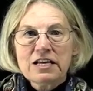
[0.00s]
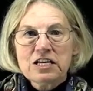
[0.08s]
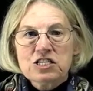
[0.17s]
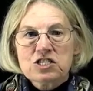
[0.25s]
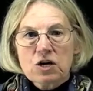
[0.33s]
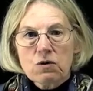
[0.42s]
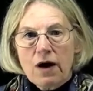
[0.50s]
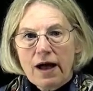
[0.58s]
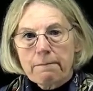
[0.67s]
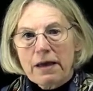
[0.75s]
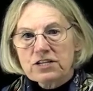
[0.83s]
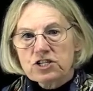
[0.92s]
So
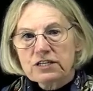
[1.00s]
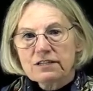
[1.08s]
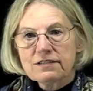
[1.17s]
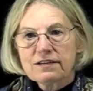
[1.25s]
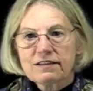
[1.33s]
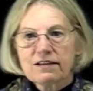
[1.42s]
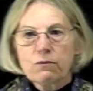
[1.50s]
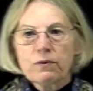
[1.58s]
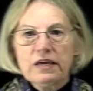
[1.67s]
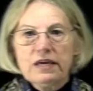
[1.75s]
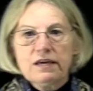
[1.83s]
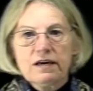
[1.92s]
I mentioned that
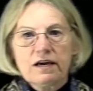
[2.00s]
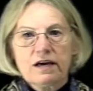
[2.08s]
we